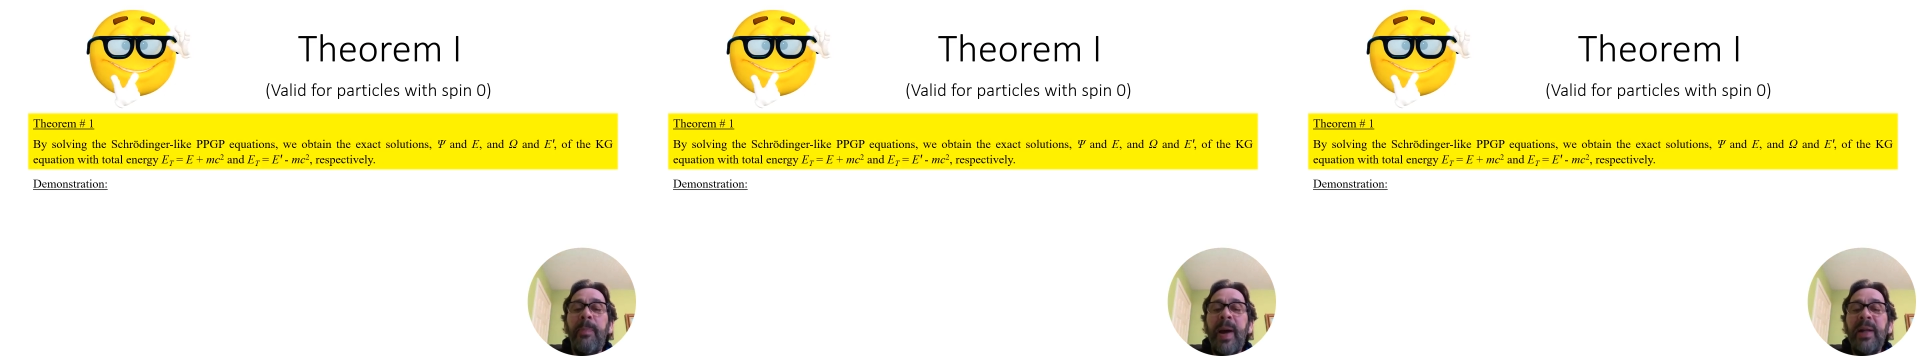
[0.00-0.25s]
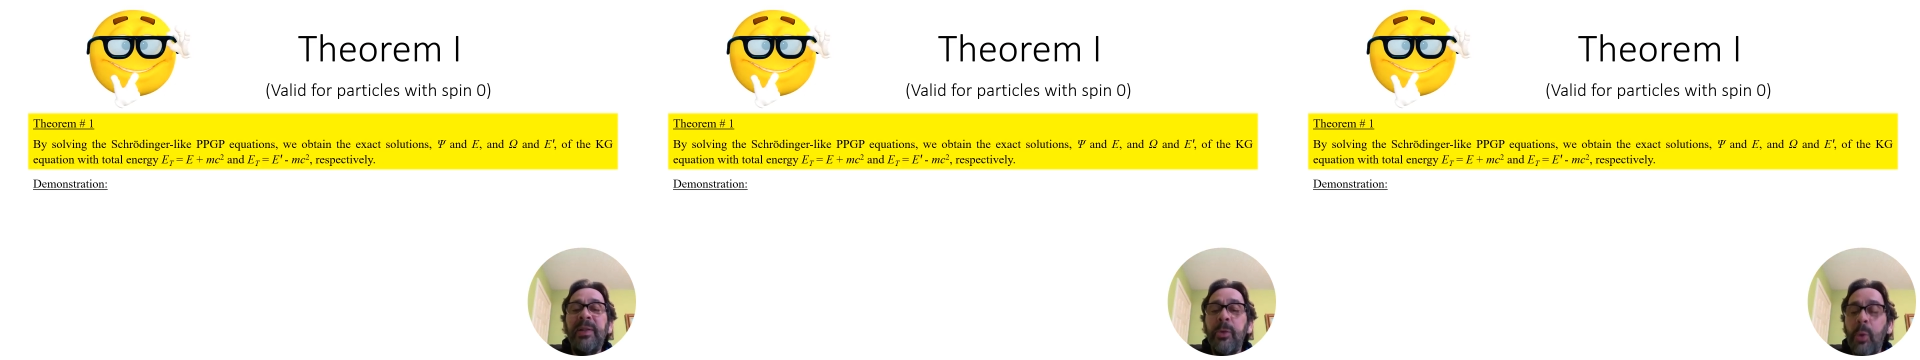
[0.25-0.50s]

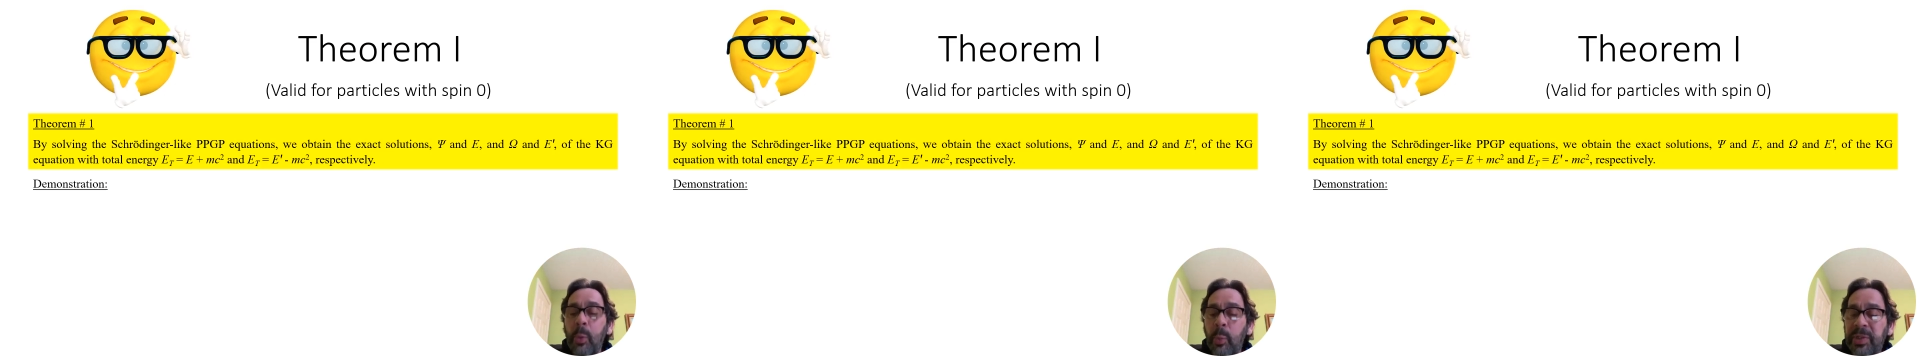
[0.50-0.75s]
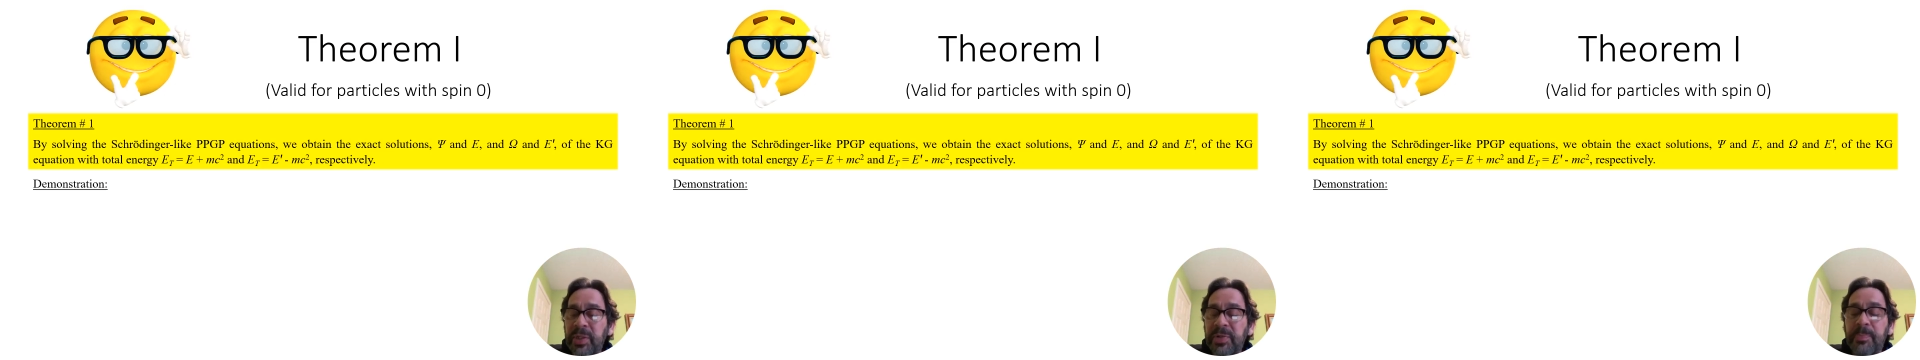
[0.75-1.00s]
particles
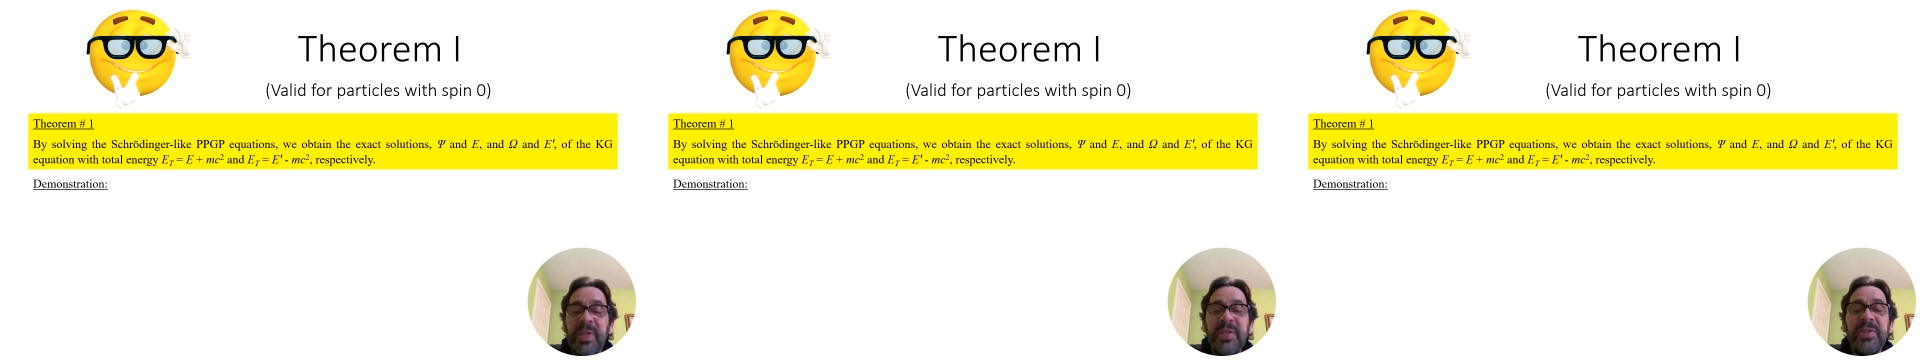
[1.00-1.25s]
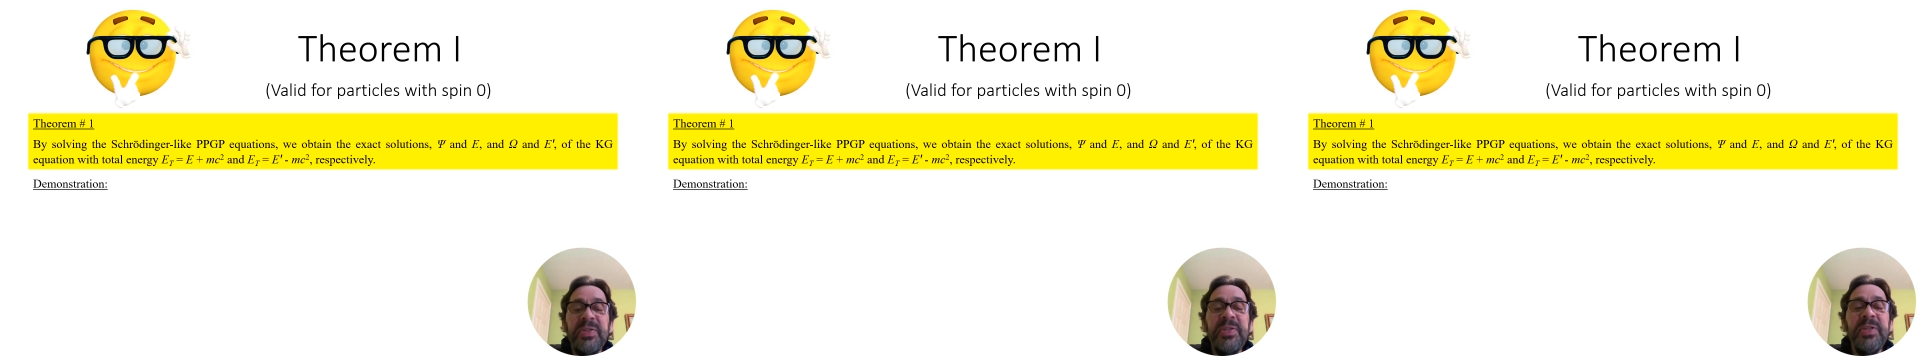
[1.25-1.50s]
with spin
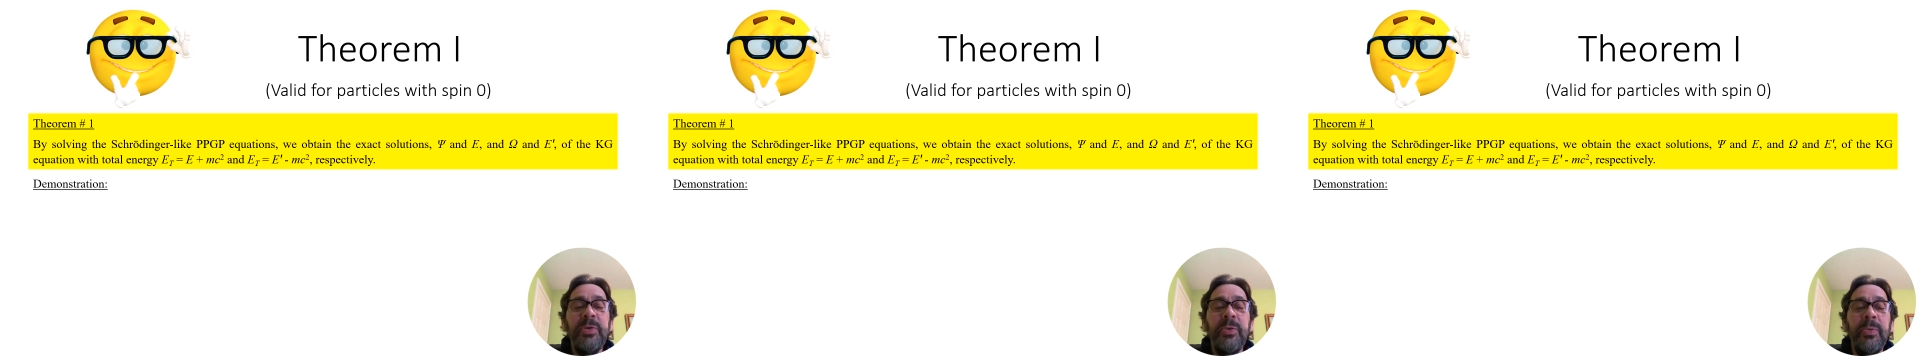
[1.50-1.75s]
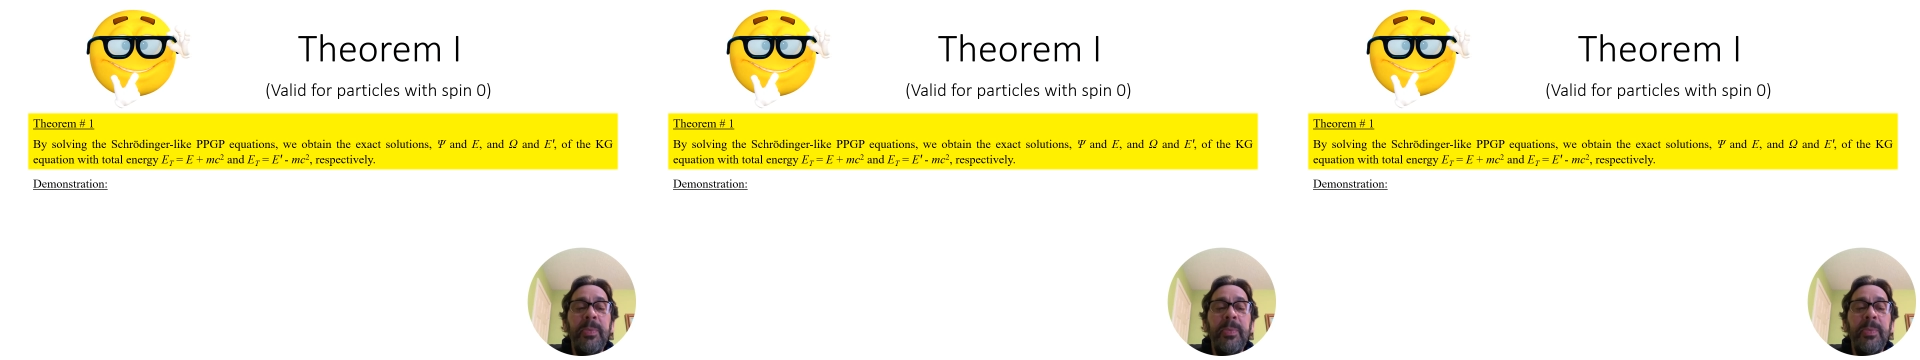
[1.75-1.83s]
0.